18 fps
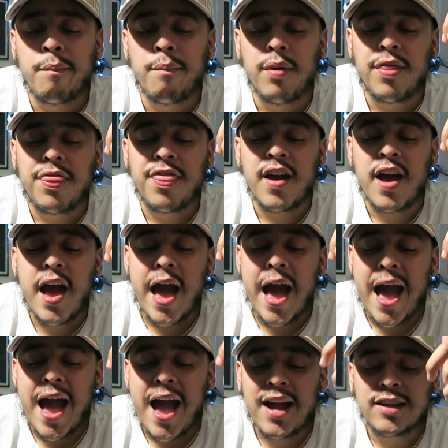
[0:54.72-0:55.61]
But the
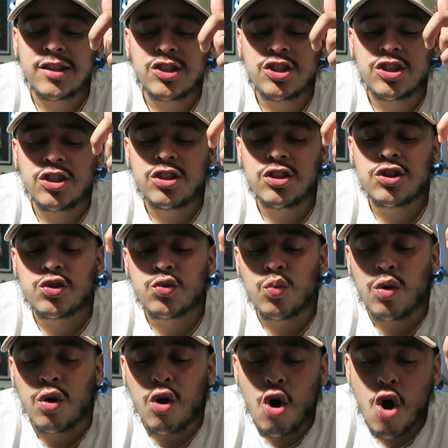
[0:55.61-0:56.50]
actions
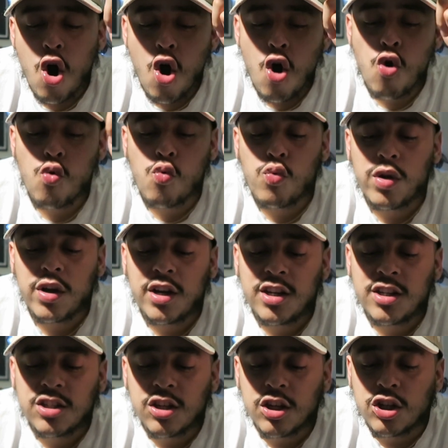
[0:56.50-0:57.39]
will
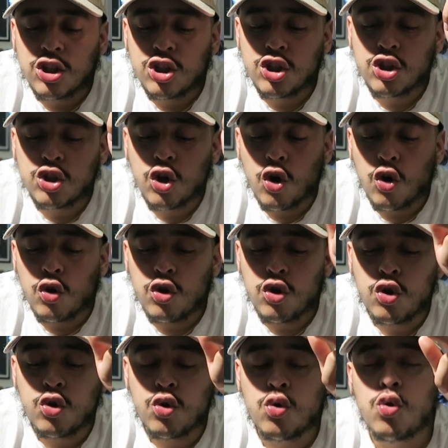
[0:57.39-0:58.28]
always show
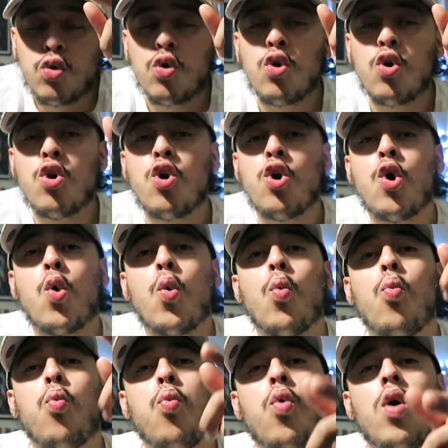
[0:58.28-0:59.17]
you
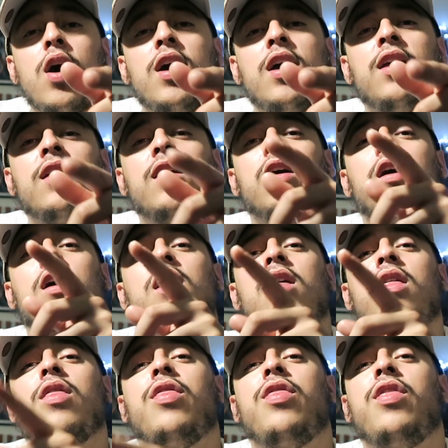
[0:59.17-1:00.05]
what
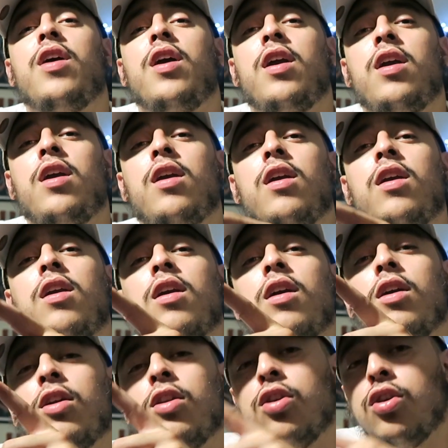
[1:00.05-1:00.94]
they
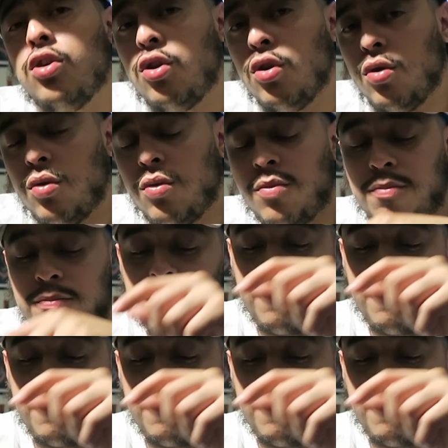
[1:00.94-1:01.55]
do.